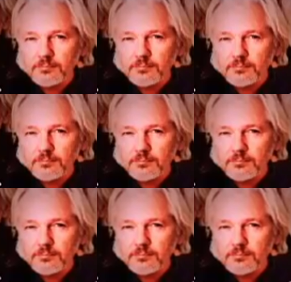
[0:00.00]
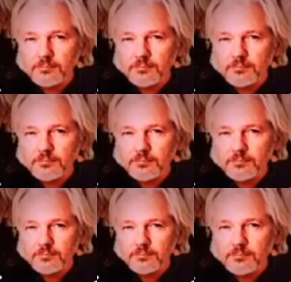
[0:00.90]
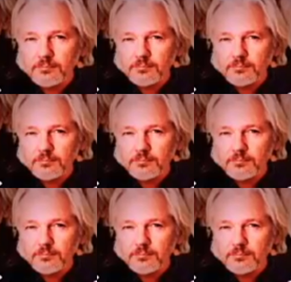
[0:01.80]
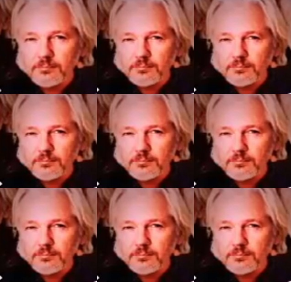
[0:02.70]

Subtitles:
The person shown says nothing.